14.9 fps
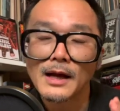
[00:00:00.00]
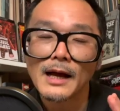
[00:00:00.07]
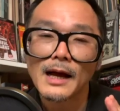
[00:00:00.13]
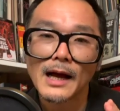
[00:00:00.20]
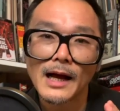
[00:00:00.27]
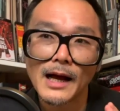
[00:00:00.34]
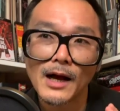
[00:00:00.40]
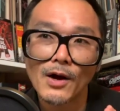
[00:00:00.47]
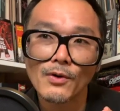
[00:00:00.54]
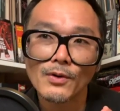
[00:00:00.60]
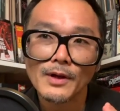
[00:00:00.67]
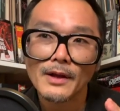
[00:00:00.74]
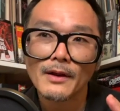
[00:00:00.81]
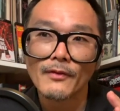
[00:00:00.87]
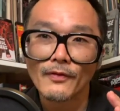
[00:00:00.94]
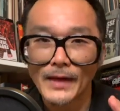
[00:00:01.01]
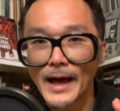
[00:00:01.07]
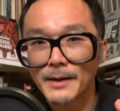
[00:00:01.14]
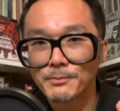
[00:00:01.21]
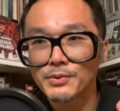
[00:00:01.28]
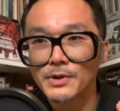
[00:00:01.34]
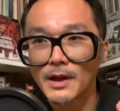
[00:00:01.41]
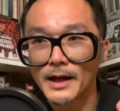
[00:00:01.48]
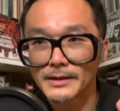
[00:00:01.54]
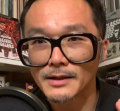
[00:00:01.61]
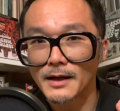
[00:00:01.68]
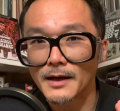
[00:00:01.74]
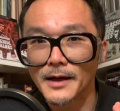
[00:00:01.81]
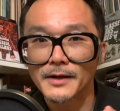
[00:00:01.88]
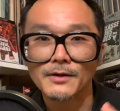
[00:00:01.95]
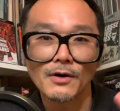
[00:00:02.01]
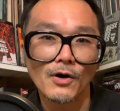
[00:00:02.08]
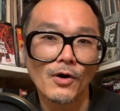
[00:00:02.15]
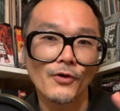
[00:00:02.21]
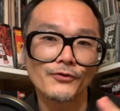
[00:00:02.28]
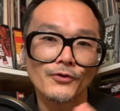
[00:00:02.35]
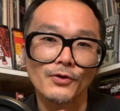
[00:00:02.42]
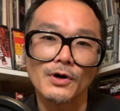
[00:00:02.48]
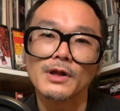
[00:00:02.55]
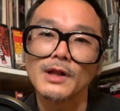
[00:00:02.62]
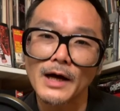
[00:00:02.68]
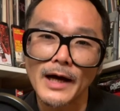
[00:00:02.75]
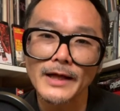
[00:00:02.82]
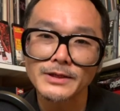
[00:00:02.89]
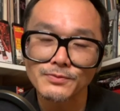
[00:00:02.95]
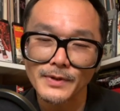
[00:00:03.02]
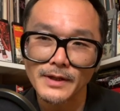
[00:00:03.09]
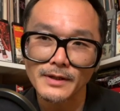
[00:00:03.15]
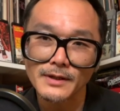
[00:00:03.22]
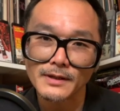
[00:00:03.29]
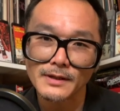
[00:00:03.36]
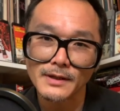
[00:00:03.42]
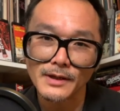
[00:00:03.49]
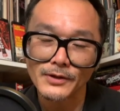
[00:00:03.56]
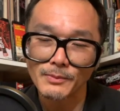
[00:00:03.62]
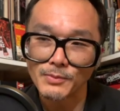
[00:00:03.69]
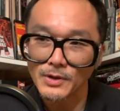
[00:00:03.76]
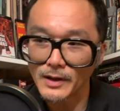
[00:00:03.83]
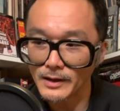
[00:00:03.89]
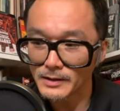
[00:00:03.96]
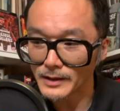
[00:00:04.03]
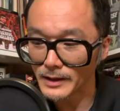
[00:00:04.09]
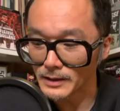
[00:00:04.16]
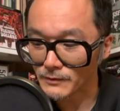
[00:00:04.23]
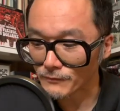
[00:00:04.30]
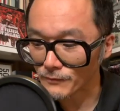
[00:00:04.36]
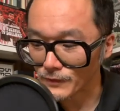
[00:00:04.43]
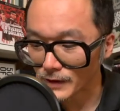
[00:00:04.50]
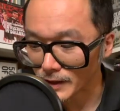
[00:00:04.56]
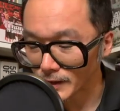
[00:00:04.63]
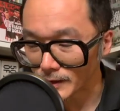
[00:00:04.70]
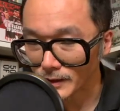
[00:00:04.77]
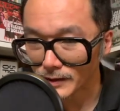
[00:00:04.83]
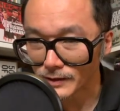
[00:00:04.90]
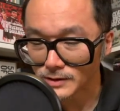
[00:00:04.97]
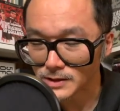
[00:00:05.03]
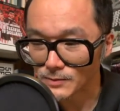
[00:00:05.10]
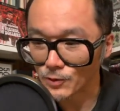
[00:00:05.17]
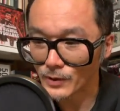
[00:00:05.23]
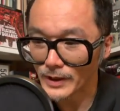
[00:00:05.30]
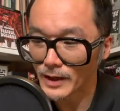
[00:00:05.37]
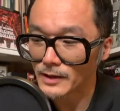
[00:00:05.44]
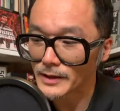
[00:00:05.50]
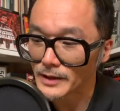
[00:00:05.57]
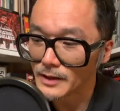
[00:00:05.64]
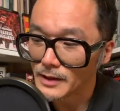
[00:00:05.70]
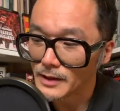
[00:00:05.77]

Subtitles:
how that plot line also collides with the plot line of the Tim O'Kelly